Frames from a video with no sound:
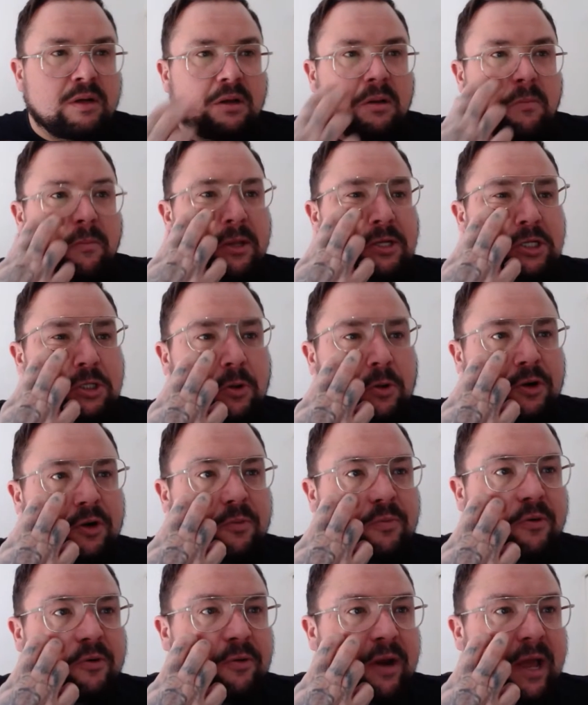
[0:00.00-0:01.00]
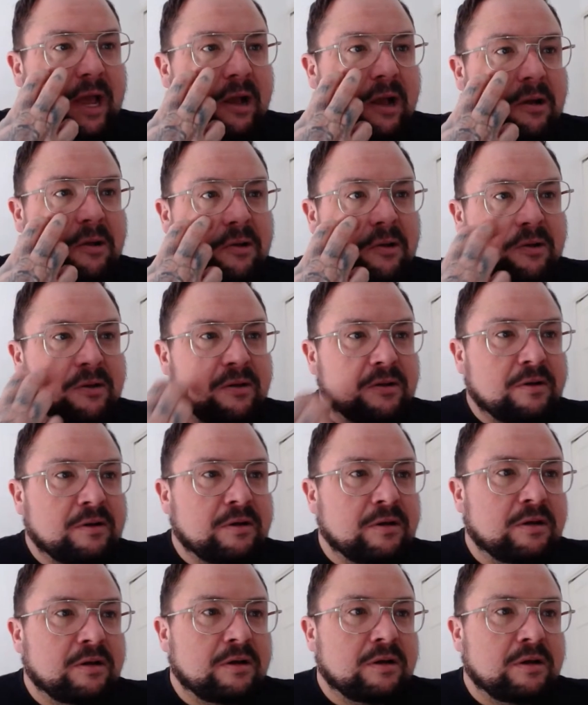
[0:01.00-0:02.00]
Mitchell on the ball now.
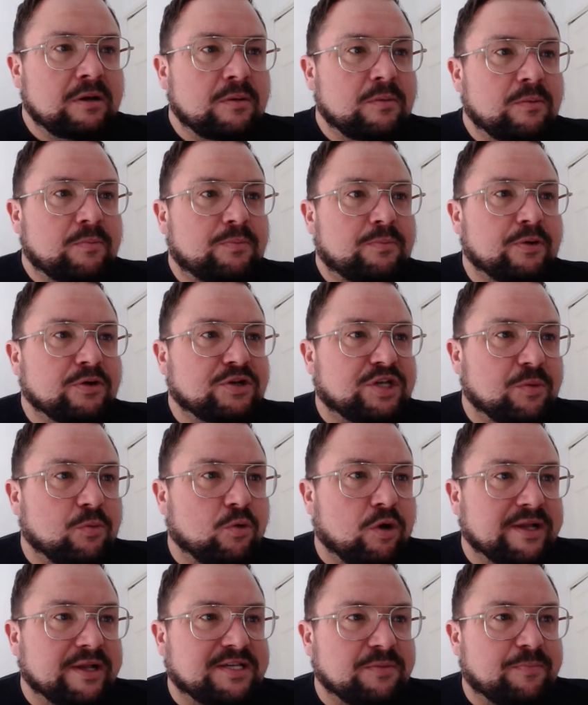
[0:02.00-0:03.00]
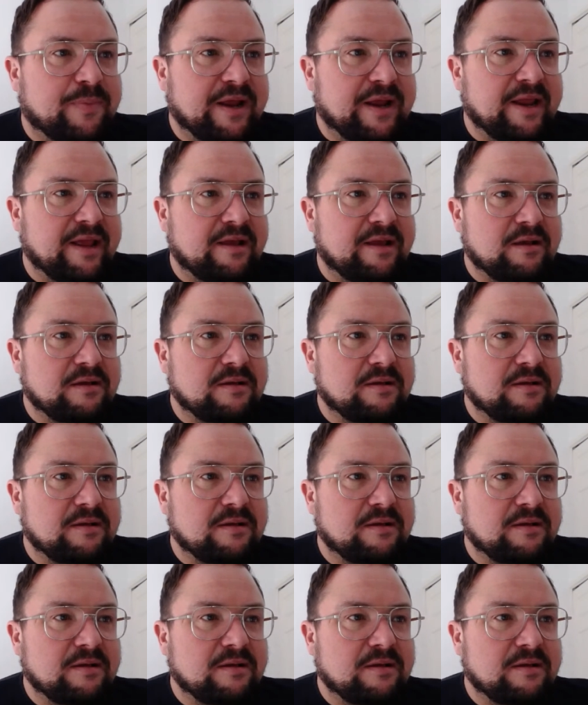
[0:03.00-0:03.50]
Pushing wide to Bennett.